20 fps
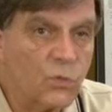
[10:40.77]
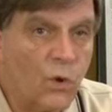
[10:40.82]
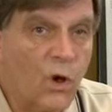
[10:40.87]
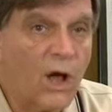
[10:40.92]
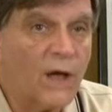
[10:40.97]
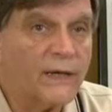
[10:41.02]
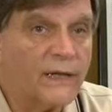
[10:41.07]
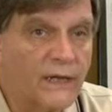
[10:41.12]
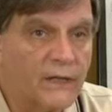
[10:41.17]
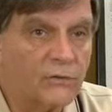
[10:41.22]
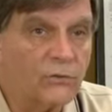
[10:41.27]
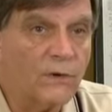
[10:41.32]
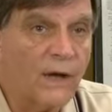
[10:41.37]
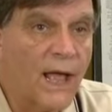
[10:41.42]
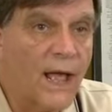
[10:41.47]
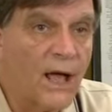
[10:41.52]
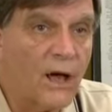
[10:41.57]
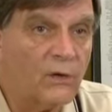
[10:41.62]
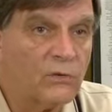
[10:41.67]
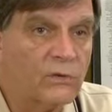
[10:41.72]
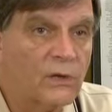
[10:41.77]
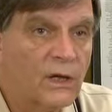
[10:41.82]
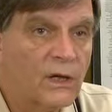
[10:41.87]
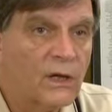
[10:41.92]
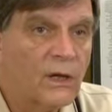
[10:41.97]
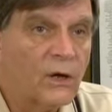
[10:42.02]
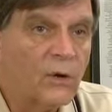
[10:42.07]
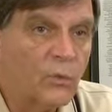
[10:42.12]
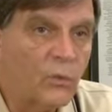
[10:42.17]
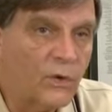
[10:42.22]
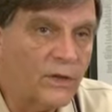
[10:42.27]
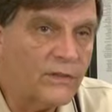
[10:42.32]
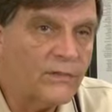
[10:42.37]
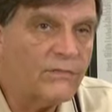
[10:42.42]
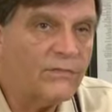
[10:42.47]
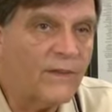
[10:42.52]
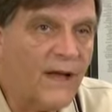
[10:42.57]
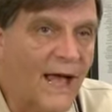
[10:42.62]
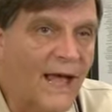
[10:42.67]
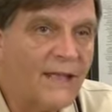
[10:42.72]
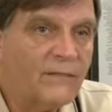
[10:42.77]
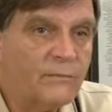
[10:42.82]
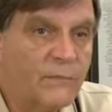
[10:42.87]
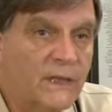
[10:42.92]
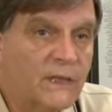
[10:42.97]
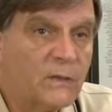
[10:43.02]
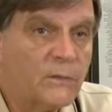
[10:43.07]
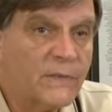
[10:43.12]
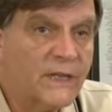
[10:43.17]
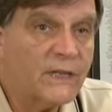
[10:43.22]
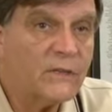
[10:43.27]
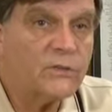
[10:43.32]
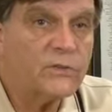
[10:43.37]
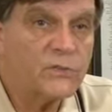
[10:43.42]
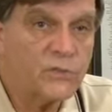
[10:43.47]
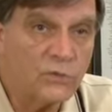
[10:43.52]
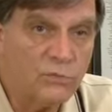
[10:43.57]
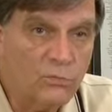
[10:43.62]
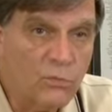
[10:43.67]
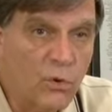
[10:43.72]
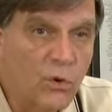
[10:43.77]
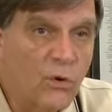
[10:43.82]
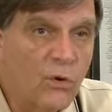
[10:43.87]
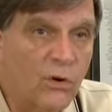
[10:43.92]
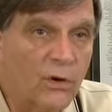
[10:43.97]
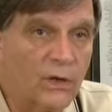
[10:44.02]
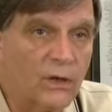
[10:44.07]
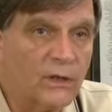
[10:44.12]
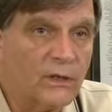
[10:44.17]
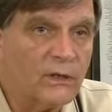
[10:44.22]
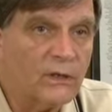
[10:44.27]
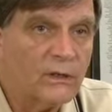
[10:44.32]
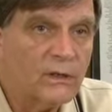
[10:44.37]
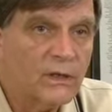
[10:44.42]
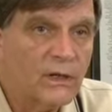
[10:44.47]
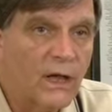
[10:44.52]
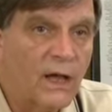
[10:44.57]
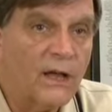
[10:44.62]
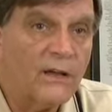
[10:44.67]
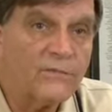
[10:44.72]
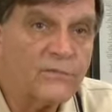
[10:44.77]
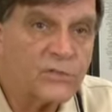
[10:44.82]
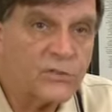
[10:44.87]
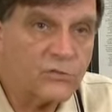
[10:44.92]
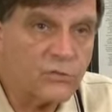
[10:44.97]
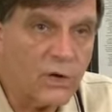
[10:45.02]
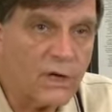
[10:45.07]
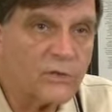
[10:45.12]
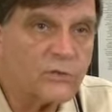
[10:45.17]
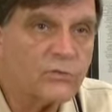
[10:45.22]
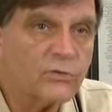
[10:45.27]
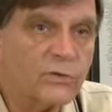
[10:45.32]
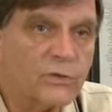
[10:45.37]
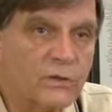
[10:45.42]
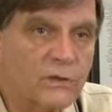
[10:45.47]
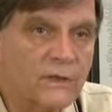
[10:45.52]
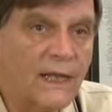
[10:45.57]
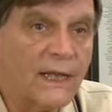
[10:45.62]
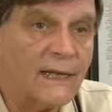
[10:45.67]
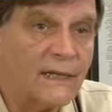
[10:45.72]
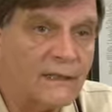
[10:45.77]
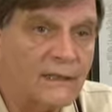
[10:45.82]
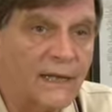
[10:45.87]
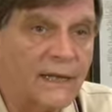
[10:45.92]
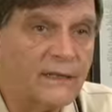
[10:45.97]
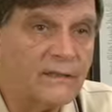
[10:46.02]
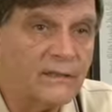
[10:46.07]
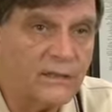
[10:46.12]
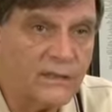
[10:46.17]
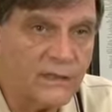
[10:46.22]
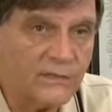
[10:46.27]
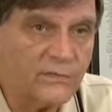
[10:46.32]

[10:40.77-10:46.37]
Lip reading: walking around with 5 millimeters or more of structural leg length